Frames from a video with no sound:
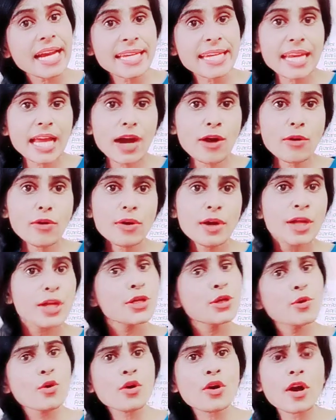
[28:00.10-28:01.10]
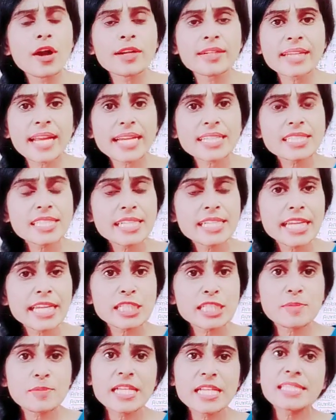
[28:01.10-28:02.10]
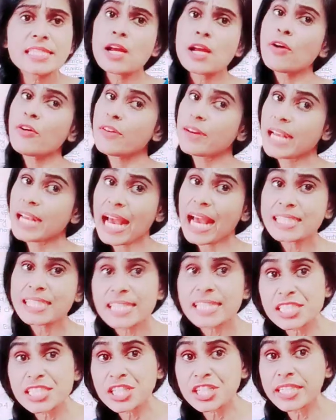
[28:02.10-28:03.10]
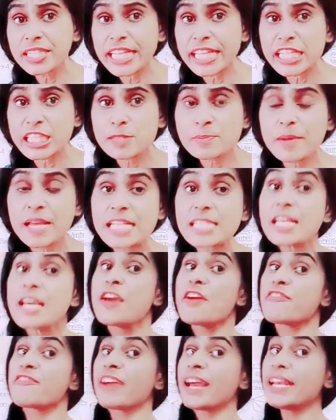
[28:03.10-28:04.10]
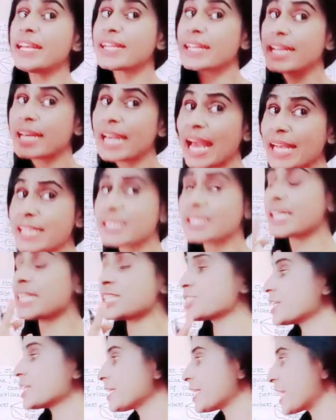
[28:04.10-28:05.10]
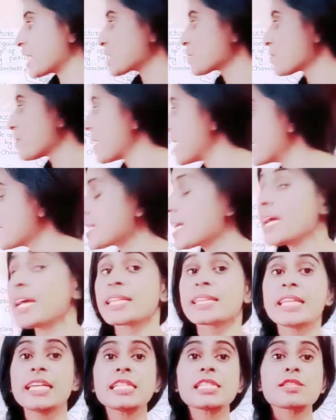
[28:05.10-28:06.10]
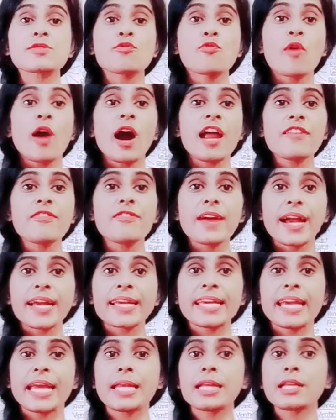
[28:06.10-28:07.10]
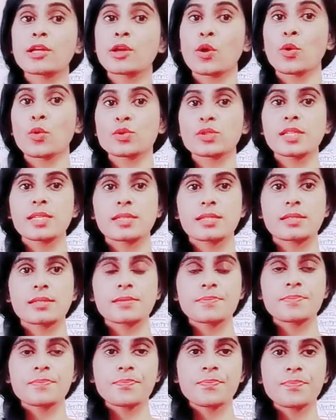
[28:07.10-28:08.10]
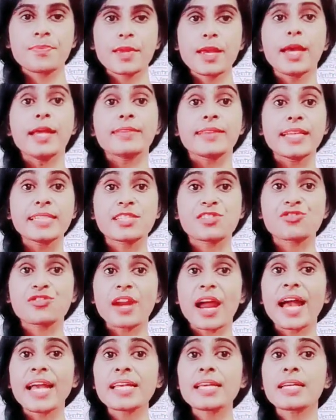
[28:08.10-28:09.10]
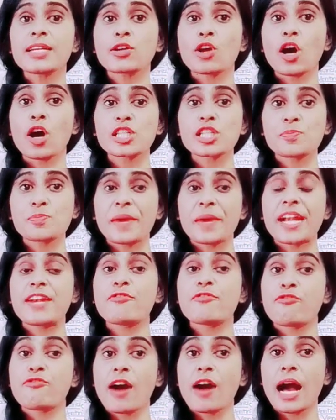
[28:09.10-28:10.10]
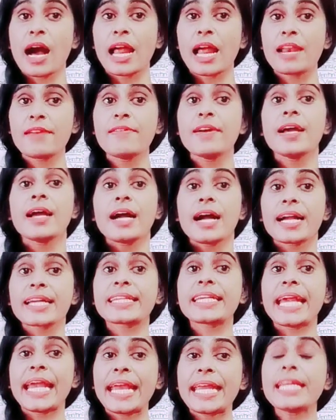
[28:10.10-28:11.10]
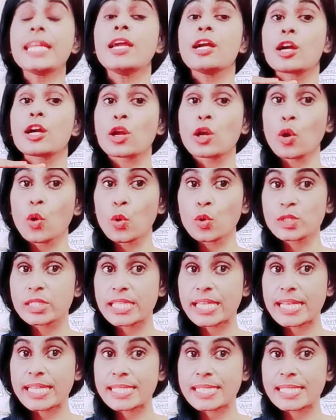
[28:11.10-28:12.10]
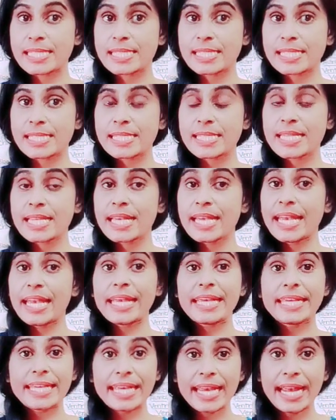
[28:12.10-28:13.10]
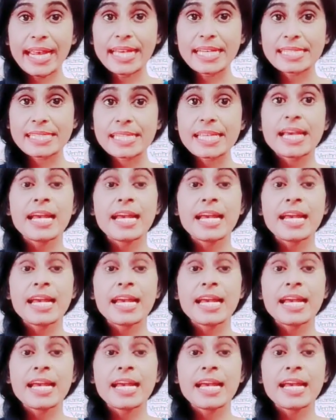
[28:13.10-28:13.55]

now. No contraction takes place now. Relaxation takes place. When relaxation takes place, this valve again closes. This tricuspid valve again closes. Yes.